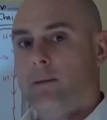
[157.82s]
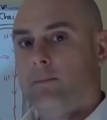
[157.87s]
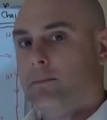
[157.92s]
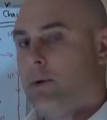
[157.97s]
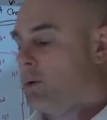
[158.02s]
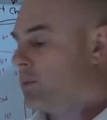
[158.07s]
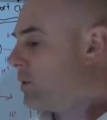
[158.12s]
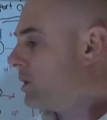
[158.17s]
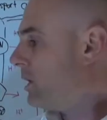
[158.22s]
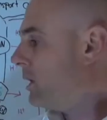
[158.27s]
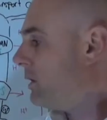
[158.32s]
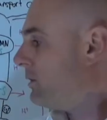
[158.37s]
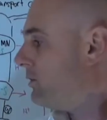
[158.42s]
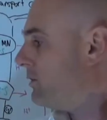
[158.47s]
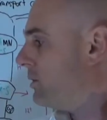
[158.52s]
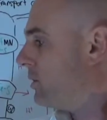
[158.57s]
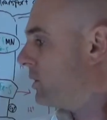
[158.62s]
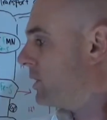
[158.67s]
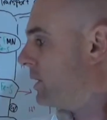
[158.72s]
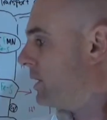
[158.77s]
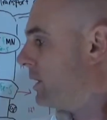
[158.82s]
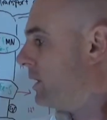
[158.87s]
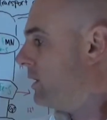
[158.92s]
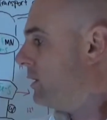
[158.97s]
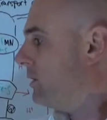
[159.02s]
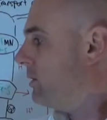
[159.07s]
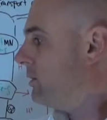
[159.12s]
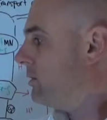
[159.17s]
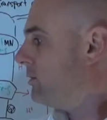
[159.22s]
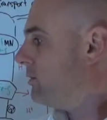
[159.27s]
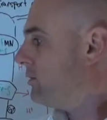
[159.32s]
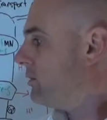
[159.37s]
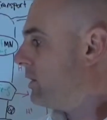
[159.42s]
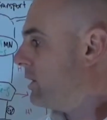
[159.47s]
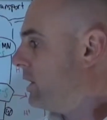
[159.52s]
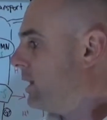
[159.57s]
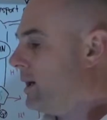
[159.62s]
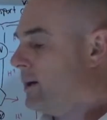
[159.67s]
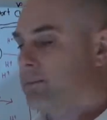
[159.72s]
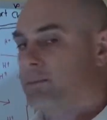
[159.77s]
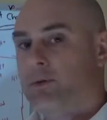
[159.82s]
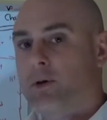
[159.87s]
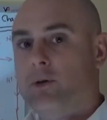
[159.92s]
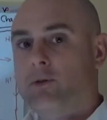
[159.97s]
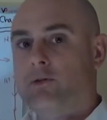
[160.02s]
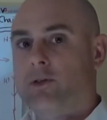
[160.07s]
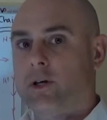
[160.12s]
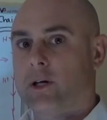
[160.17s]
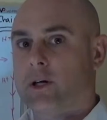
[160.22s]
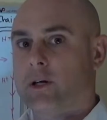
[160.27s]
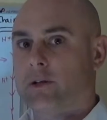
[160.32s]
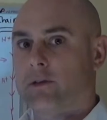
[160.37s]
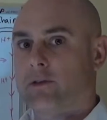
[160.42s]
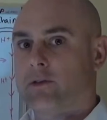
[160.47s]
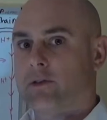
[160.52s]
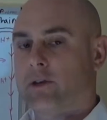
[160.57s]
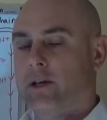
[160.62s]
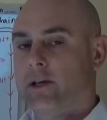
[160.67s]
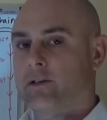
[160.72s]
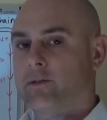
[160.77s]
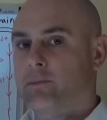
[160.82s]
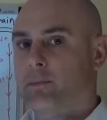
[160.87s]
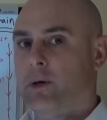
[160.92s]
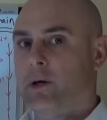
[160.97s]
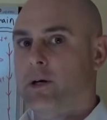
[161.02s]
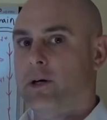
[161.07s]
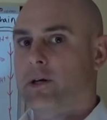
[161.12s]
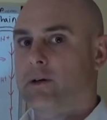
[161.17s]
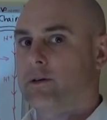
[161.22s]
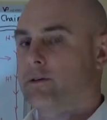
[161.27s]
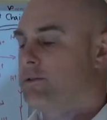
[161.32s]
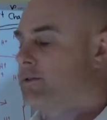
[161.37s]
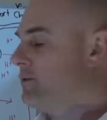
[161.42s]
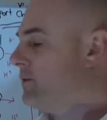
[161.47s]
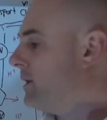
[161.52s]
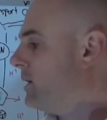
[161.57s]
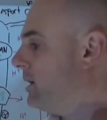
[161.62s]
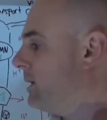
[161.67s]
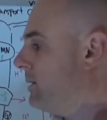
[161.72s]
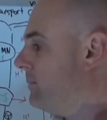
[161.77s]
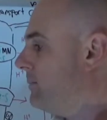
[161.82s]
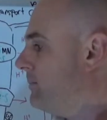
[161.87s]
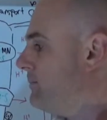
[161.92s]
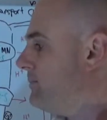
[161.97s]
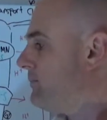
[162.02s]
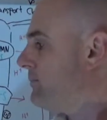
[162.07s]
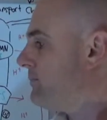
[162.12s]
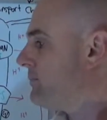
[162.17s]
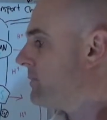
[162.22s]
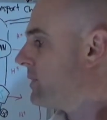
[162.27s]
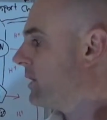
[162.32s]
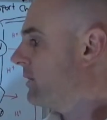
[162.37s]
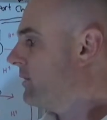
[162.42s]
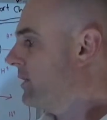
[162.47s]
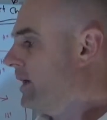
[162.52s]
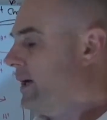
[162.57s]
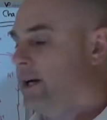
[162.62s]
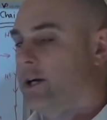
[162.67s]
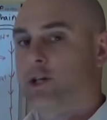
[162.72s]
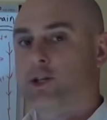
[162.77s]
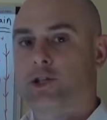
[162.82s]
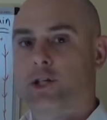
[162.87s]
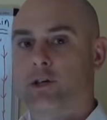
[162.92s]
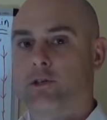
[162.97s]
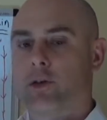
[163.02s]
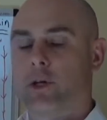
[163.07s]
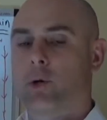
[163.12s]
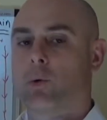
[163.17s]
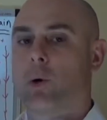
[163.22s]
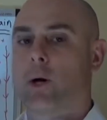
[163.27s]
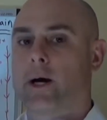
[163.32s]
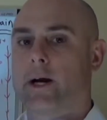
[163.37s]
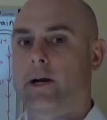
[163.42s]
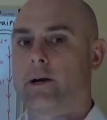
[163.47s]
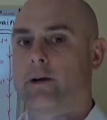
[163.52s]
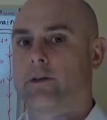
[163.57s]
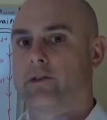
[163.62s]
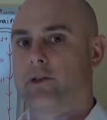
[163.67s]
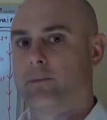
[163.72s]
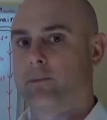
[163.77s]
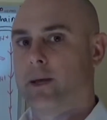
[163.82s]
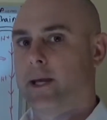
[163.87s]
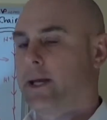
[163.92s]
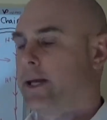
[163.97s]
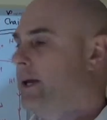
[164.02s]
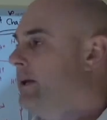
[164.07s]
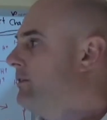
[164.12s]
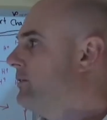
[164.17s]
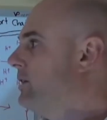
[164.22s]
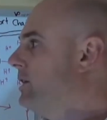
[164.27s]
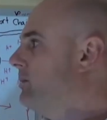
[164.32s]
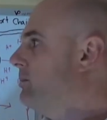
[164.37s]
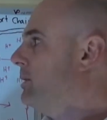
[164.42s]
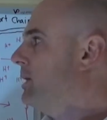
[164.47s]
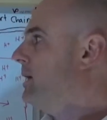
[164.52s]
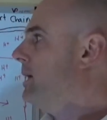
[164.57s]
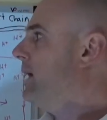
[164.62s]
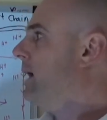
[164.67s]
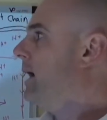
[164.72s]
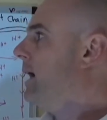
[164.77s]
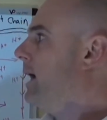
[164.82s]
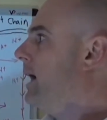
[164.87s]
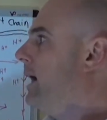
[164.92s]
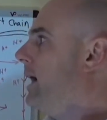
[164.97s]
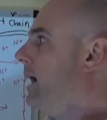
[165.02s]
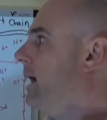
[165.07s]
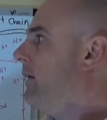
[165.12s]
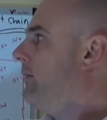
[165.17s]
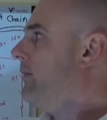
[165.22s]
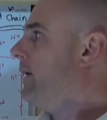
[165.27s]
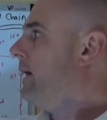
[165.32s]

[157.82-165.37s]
but we're also going to use protons as part of the energy required to make ATP, and